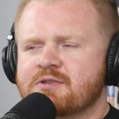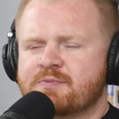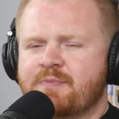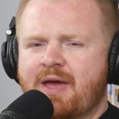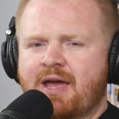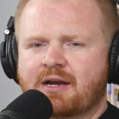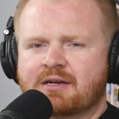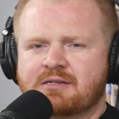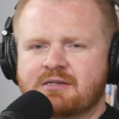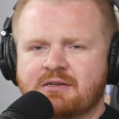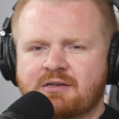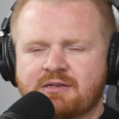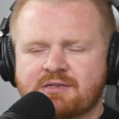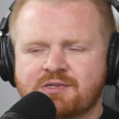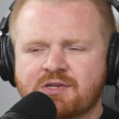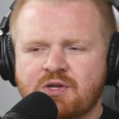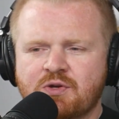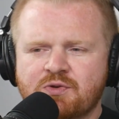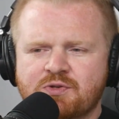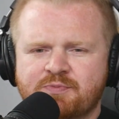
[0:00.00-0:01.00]
goes back to
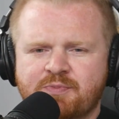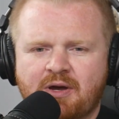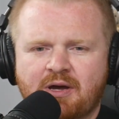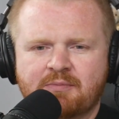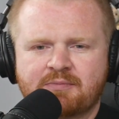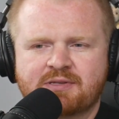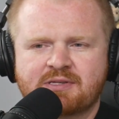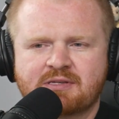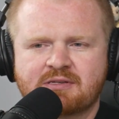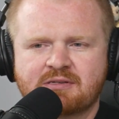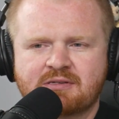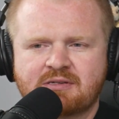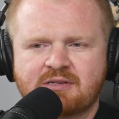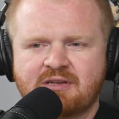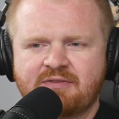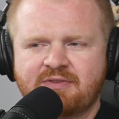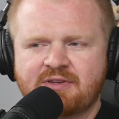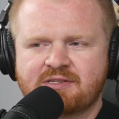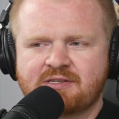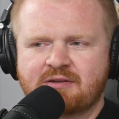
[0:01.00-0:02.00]
his Goosebumps
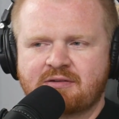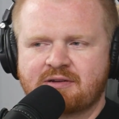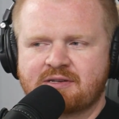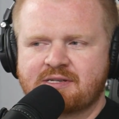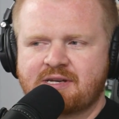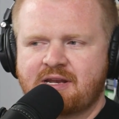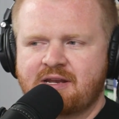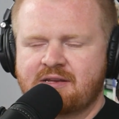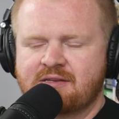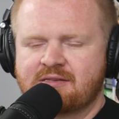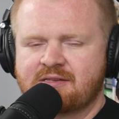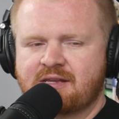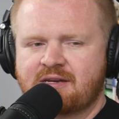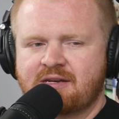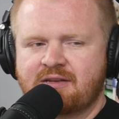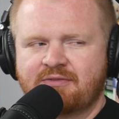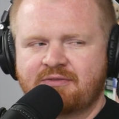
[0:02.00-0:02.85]
TV series days,